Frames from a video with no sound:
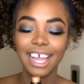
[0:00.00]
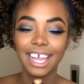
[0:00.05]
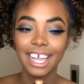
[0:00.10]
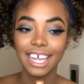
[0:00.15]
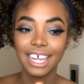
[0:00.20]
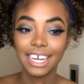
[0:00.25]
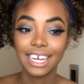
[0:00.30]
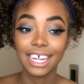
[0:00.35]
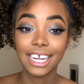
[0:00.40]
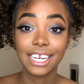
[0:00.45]

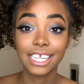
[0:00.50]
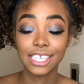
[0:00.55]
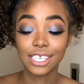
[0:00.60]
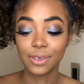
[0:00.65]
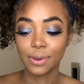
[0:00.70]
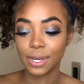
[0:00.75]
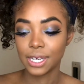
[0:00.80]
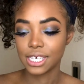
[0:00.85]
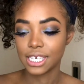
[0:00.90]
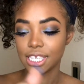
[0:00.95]
And it is
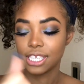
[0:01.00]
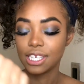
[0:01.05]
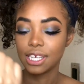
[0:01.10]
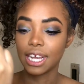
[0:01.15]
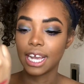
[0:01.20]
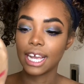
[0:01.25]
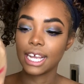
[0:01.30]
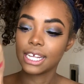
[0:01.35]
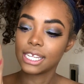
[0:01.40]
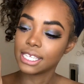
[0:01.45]
gorgeous, you
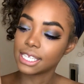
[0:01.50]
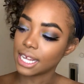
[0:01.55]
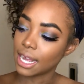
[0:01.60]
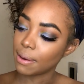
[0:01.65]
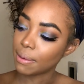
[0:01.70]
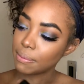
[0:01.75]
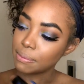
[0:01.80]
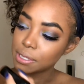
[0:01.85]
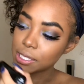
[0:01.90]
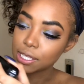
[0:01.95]
guys.
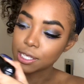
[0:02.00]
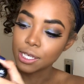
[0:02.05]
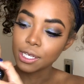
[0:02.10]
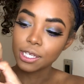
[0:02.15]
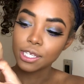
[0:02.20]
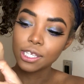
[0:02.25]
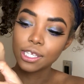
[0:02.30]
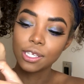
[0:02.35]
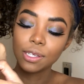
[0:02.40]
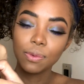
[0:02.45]
And I'm just
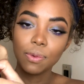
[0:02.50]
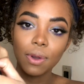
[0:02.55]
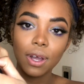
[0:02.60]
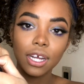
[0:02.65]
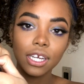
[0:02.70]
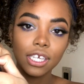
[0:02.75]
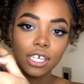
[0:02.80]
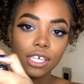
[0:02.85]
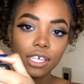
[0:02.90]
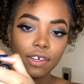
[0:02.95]
gonna
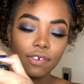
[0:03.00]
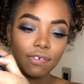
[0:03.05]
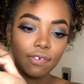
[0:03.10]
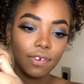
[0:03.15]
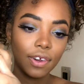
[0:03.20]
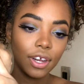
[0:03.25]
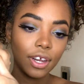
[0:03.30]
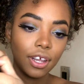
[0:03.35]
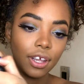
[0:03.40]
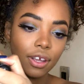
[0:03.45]
swatch it
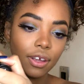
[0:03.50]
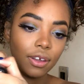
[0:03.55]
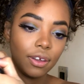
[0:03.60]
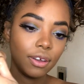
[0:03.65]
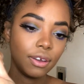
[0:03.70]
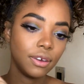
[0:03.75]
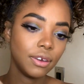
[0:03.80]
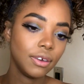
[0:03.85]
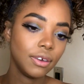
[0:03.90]
for you.